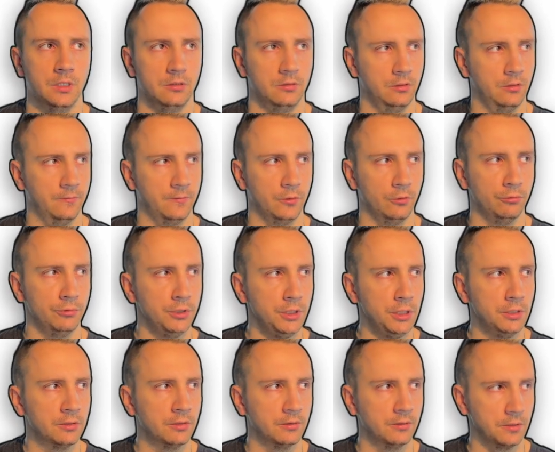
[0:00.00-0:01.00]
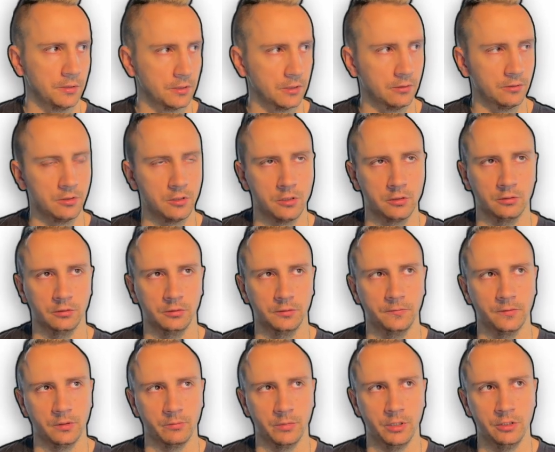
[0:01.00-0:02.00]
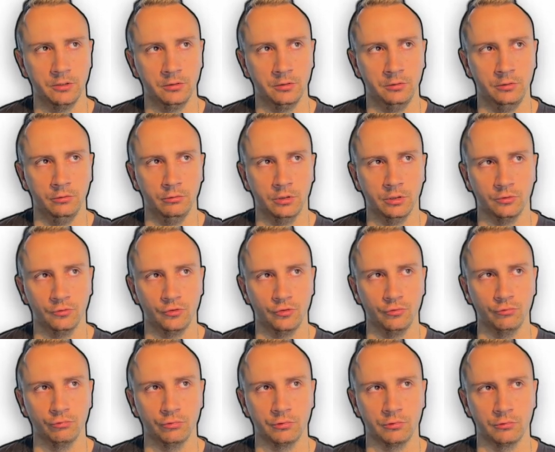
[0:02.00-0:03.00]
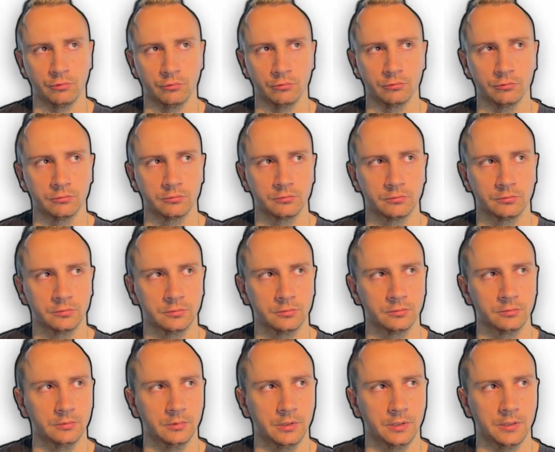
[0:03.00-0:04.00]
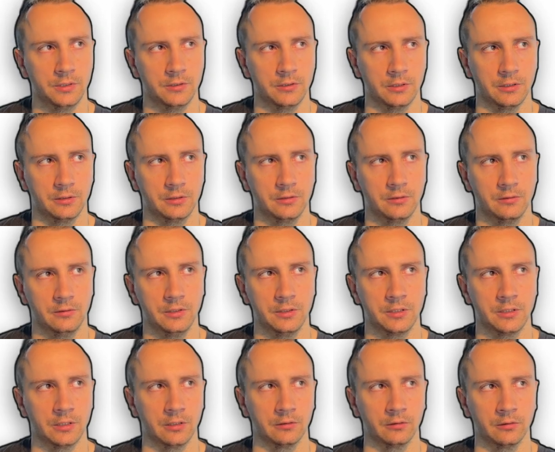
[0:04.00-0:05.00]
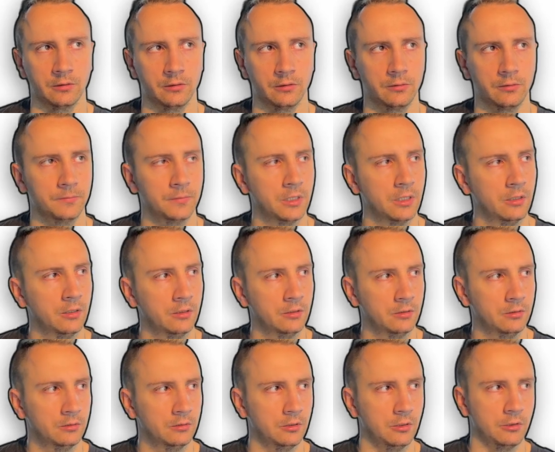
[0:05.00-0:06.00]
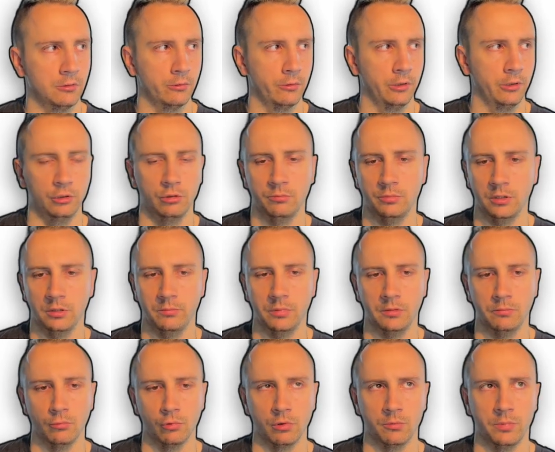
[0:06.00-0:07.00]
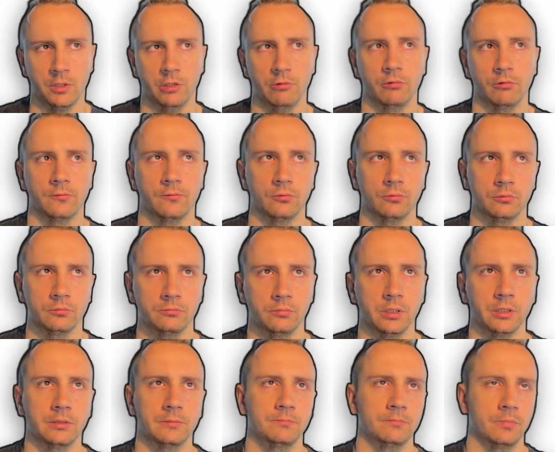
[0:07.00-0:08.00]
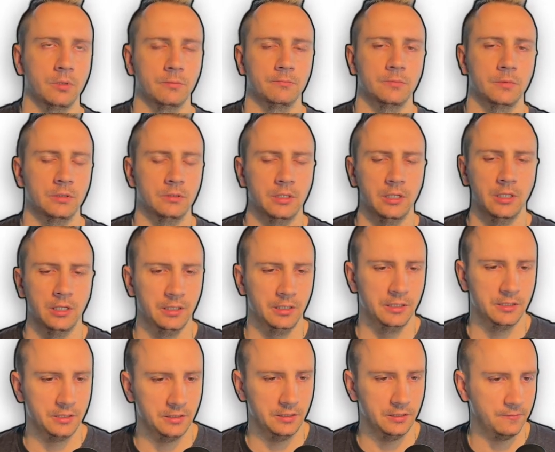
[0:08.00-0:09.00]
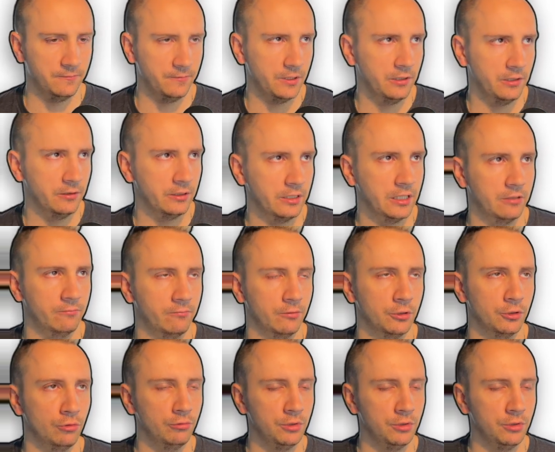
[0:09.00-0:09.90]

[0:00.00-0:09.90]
If you need this additional information, you can choose to set this handler. It's going to be a bit more powerful, but it's very rare when you